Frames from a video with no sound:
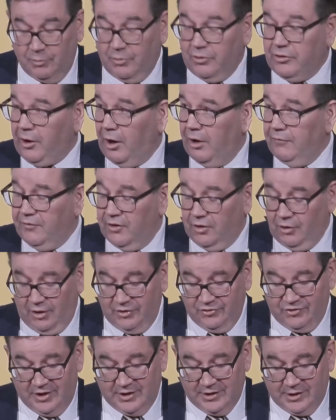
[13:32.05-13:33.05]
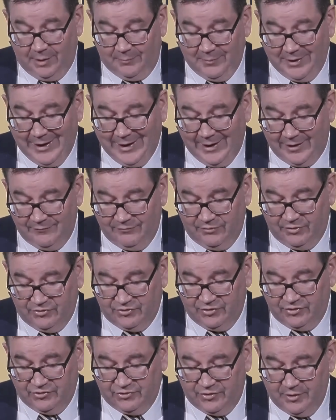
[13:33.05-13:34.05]
with COVID-19 coming out of the
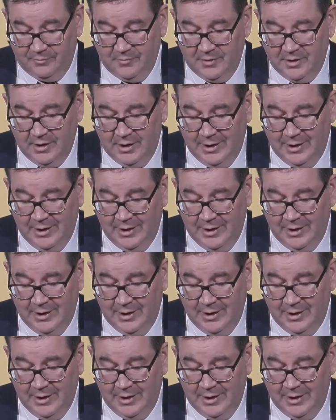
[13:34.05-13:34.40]
system,